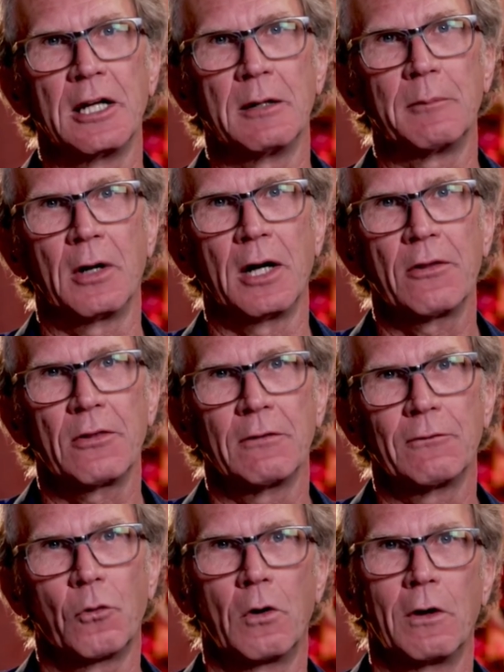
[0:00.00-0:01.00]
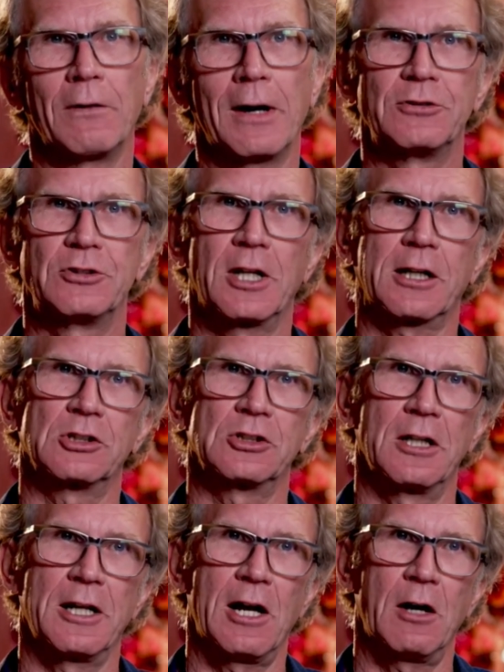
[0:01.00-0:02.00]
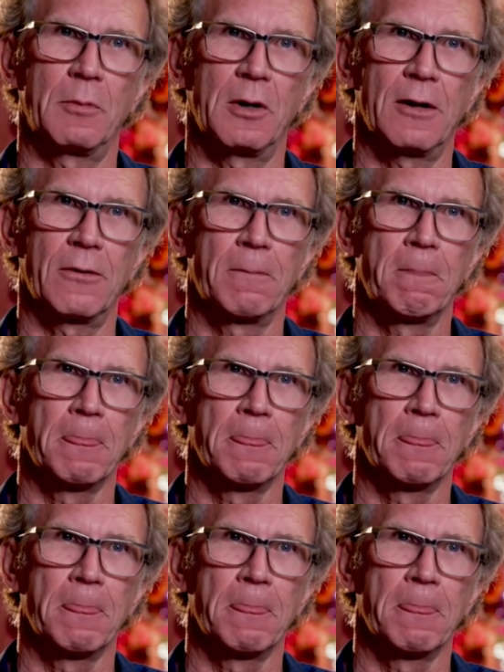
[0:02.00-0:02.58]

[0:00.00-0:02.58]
in-breath and 4 or 5 seconds on the out-breath.